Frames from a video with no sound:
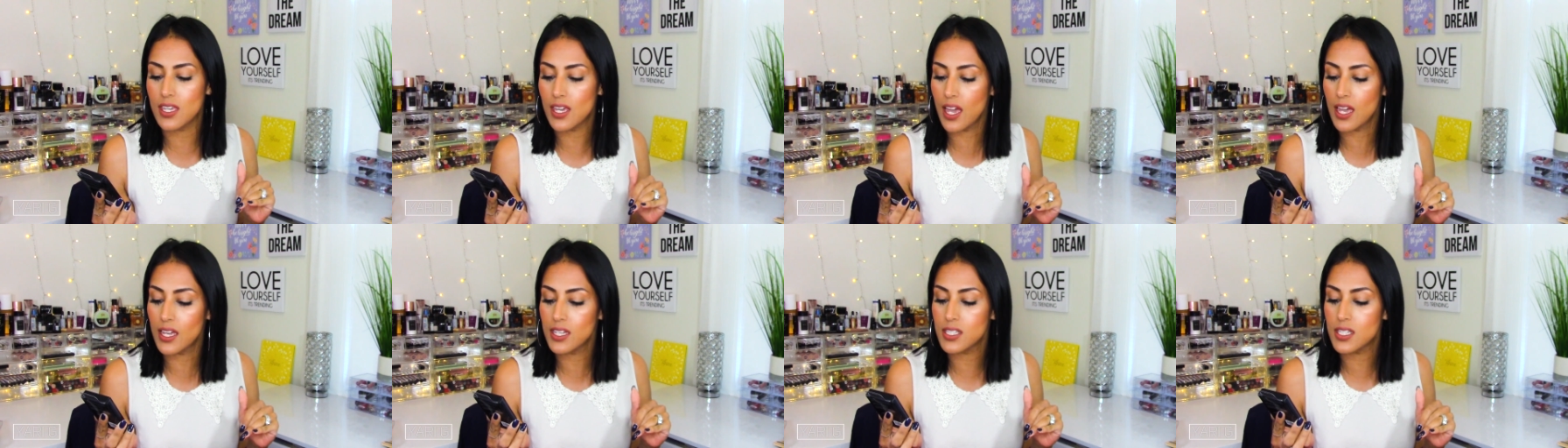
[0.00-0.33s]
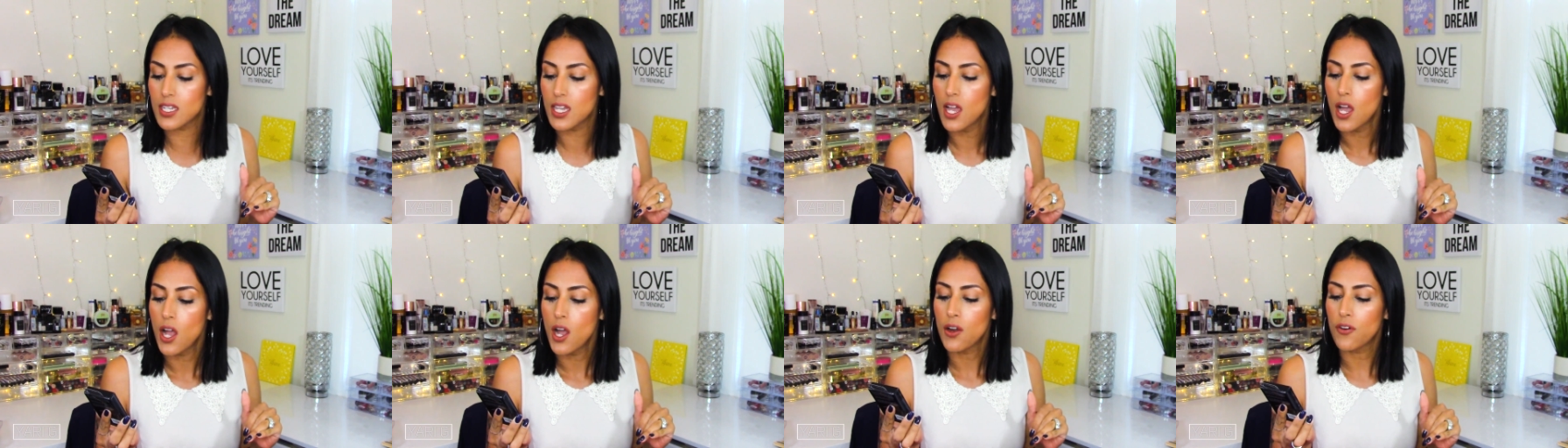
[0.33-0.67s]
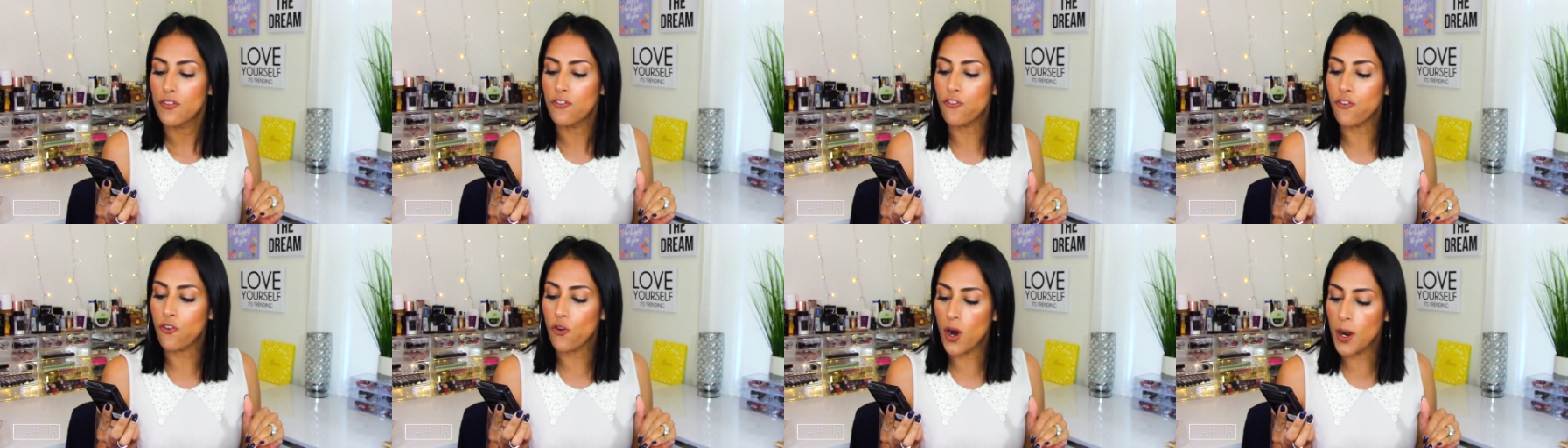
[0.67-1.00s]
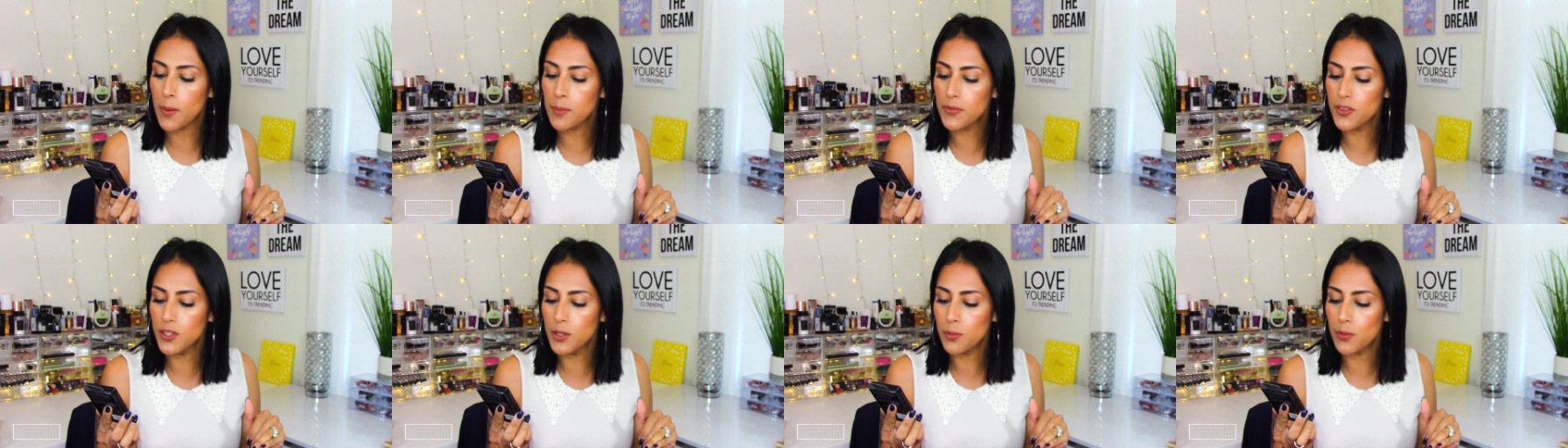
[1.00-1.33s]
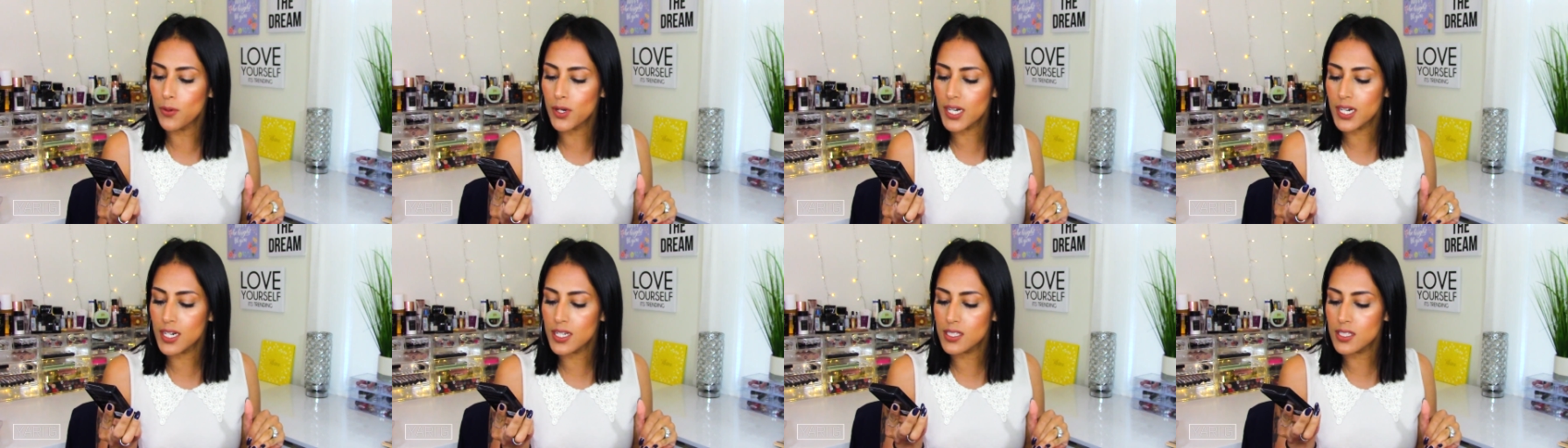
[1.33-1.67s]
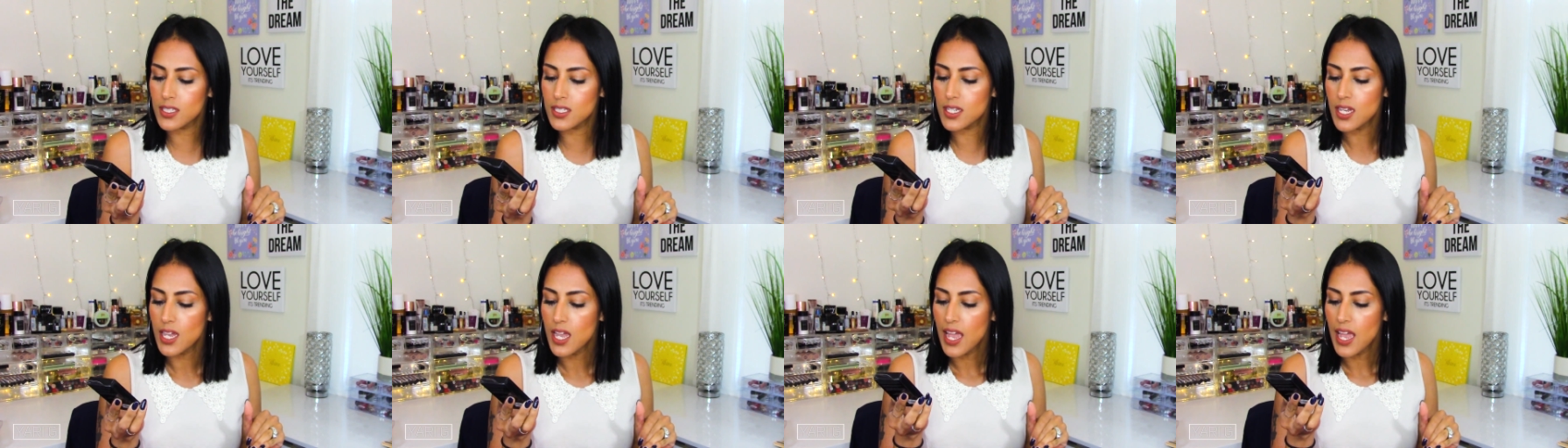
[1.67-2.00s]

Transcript: get from the brand.